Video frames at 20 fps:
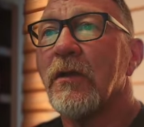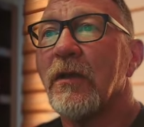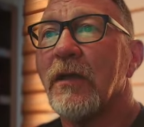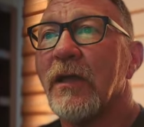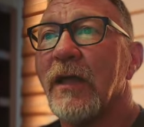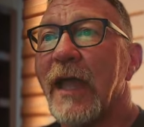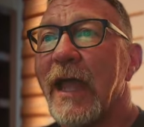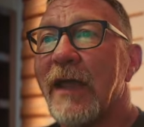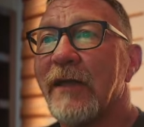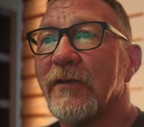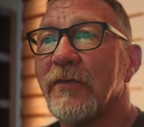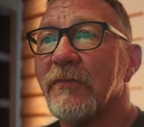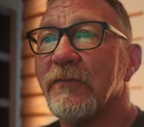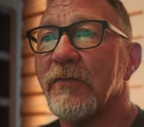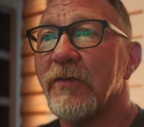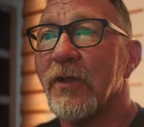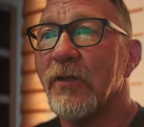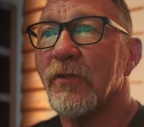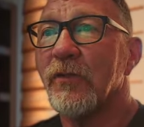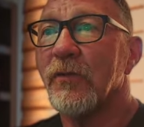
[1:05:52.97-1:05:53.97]
Active
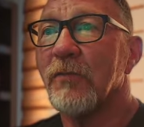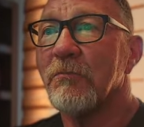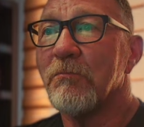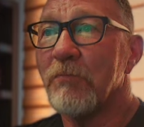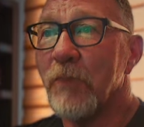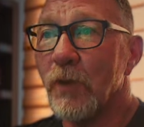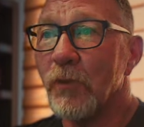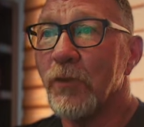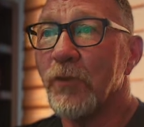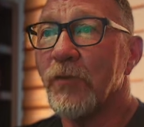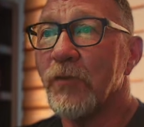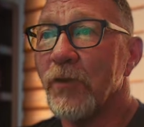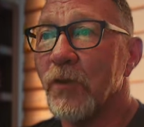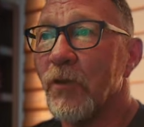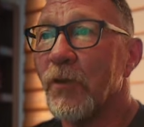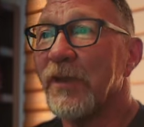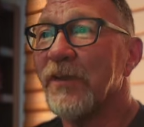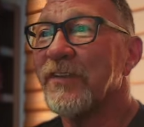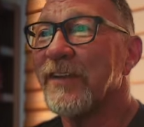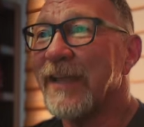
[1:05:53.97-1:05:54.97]
motor
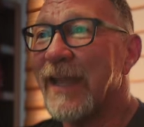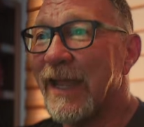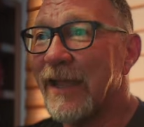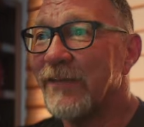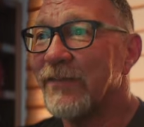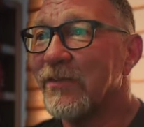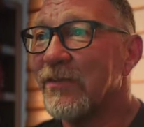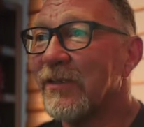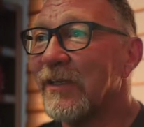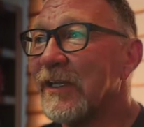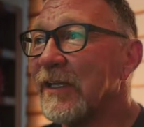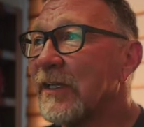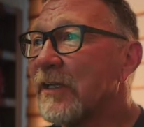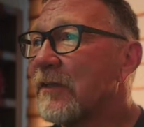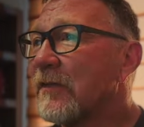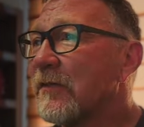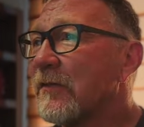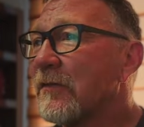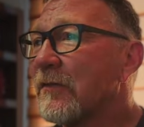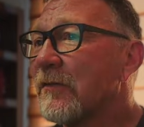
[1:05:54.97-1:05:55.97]
noise canceling.